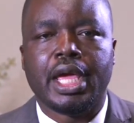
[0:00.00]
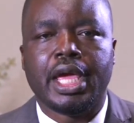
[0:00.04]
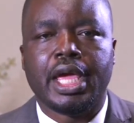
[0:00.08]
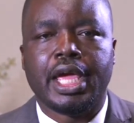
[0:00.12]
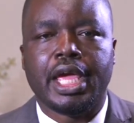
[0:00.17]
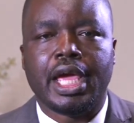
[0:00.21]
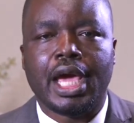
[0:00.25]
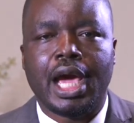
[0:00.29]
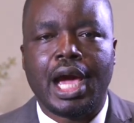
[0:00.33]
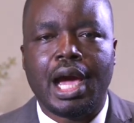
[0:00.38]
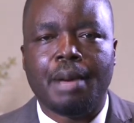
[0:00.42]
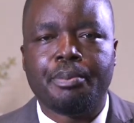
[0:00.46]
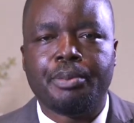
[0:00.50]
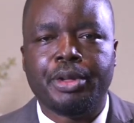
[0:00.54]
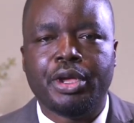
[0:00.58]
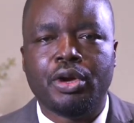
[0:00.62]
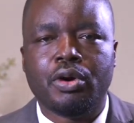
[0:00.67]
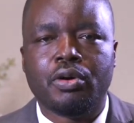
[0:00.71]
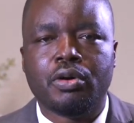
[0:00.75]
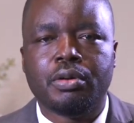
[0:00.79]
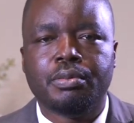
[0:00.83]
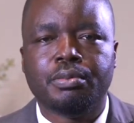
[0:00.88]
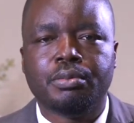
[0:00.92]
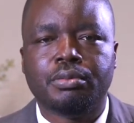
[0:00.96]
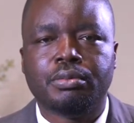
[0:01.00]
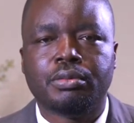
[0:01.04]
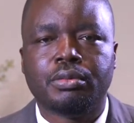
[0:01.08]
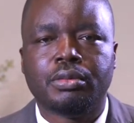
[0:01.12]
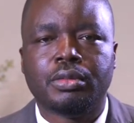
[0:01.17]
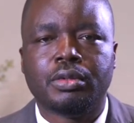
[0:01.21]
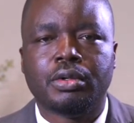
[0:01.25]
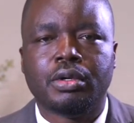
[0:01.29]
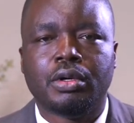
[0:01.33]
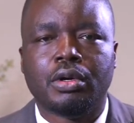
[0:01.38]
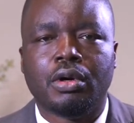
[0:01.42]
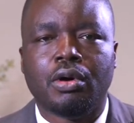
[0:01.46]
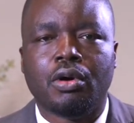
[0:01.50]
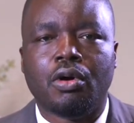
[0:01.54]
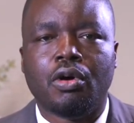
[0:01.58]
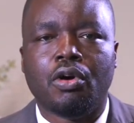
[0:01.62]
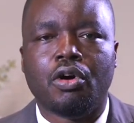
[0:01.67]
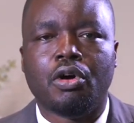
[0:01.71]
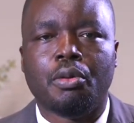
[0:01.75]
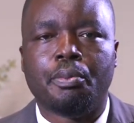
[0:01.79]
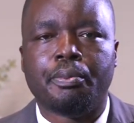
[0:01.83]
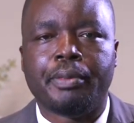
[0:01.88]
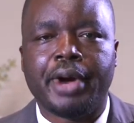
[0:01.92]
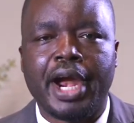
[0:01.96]
A happy home
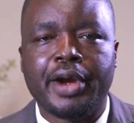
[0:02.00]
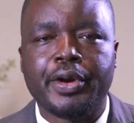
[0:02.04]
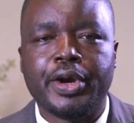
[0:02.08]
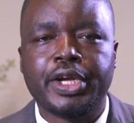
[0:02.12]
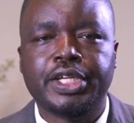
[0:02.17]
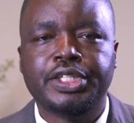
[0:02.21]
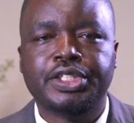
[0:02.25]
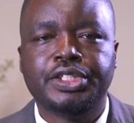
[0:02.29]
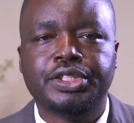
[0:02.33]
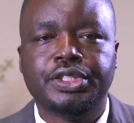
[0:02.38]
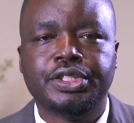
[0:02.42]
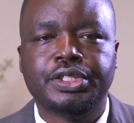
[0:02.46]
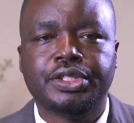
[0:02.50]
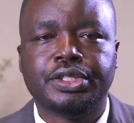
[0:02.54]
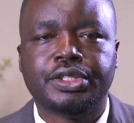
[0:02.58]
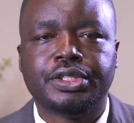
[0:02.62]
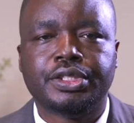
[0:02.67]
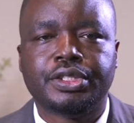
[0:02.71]
or marriage,